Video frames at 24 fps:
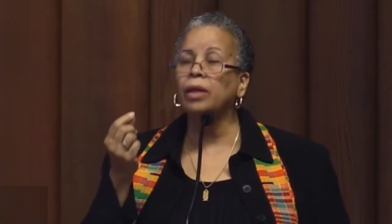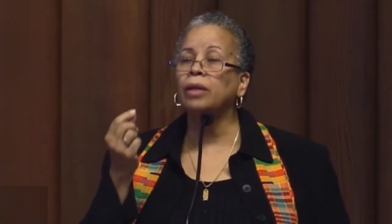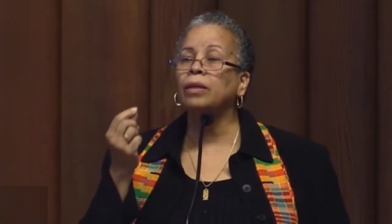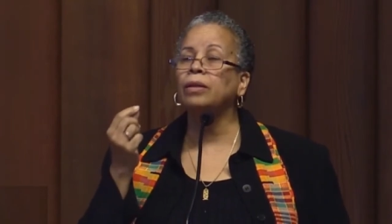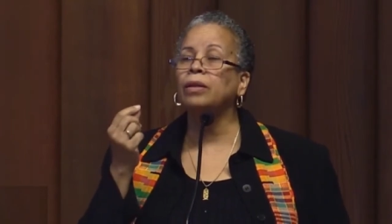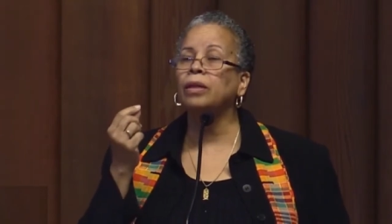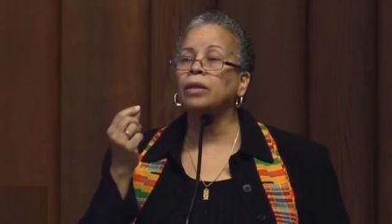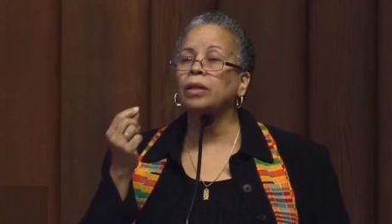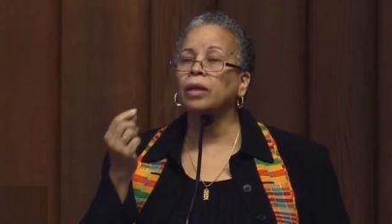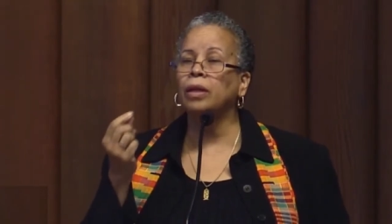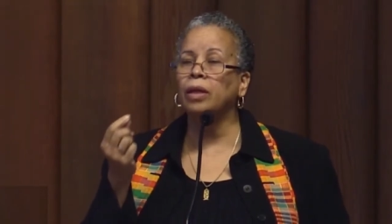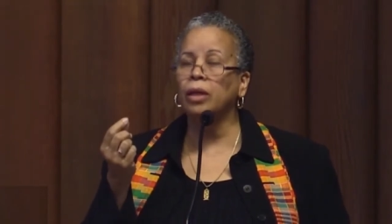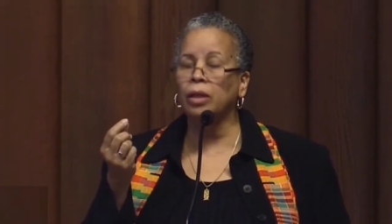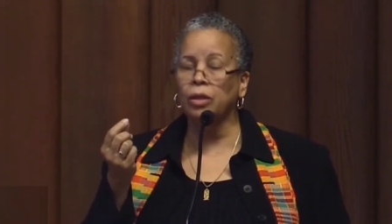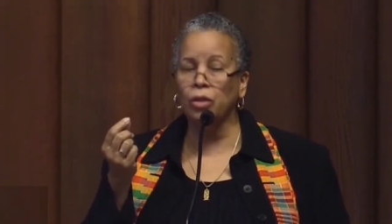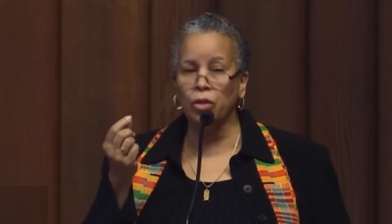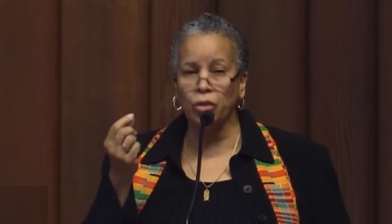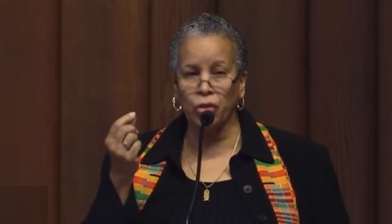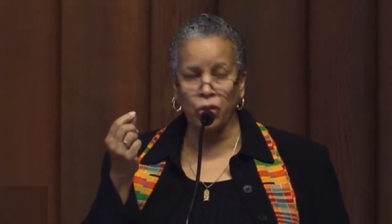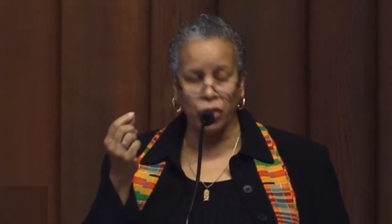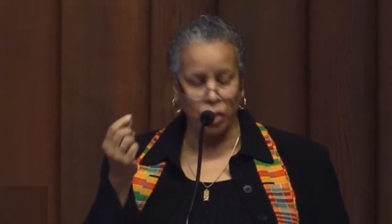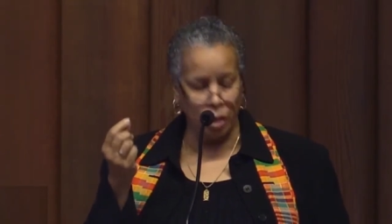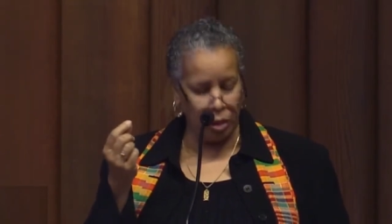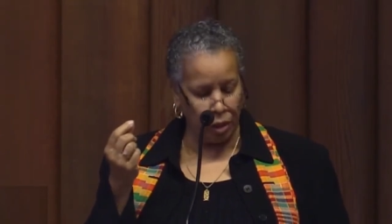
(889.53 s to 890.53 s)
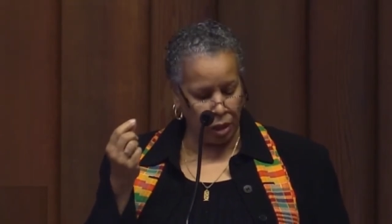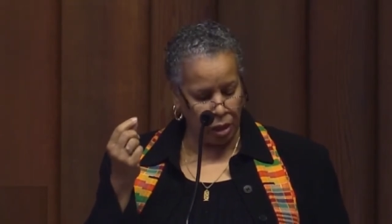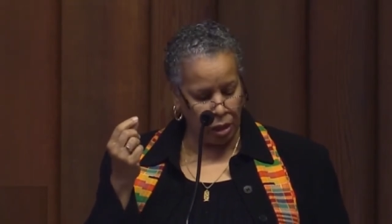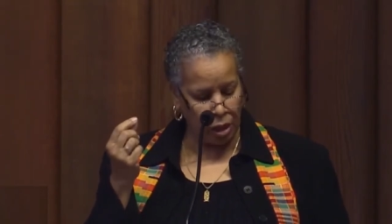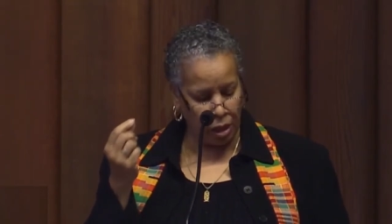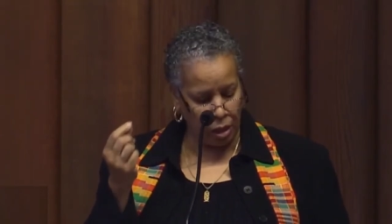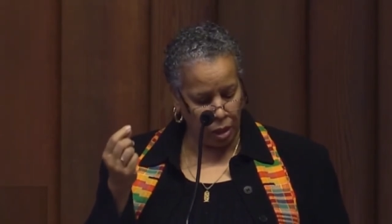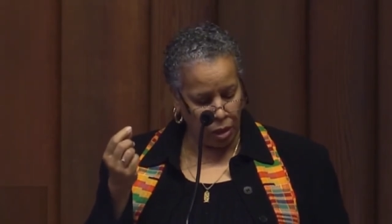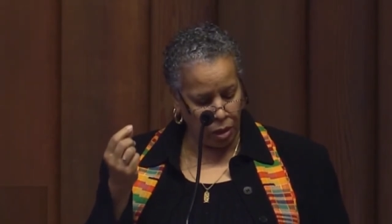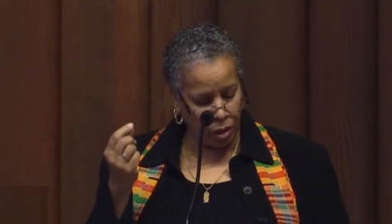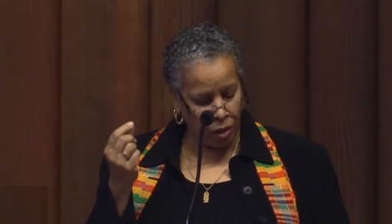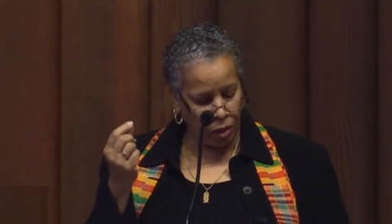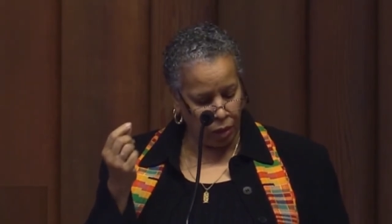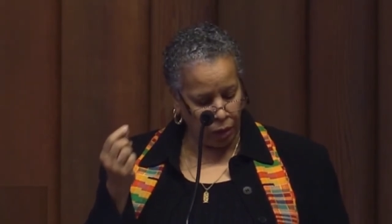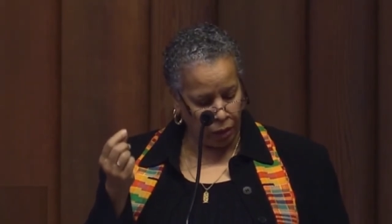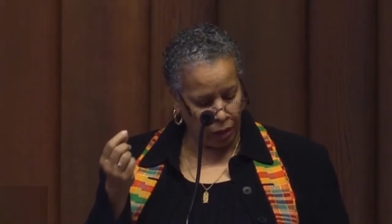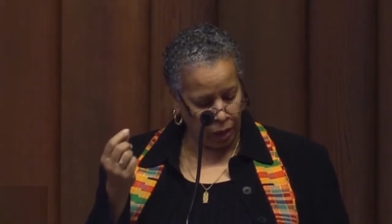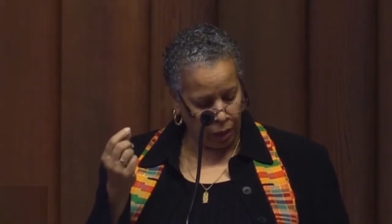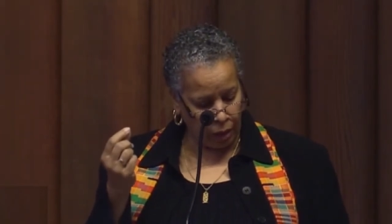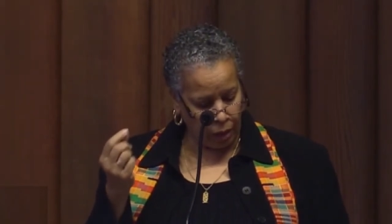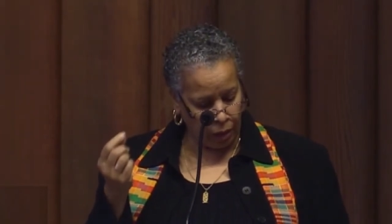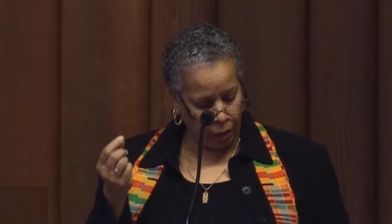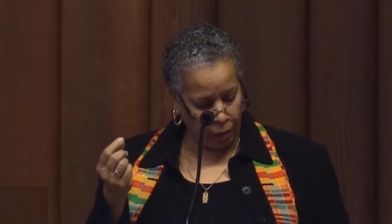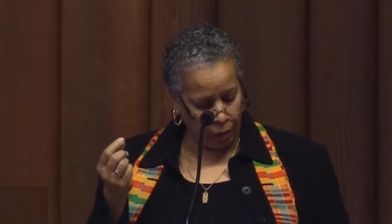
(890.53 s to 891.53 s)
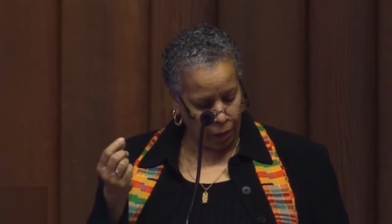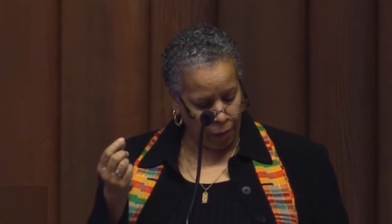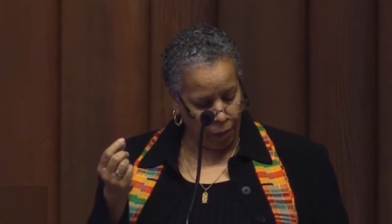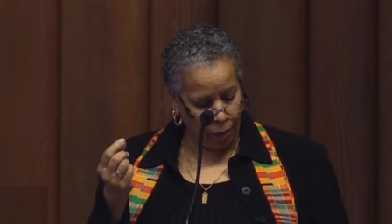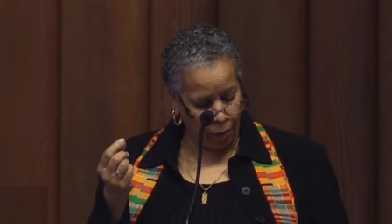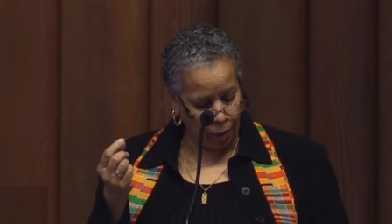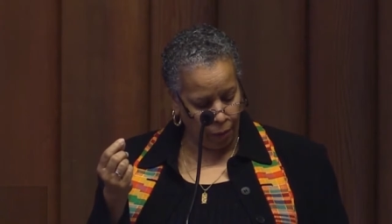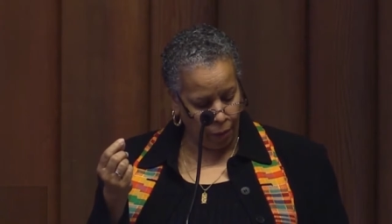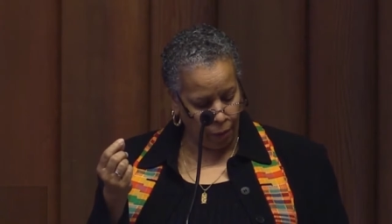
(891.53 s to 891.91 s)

in the energy in the air.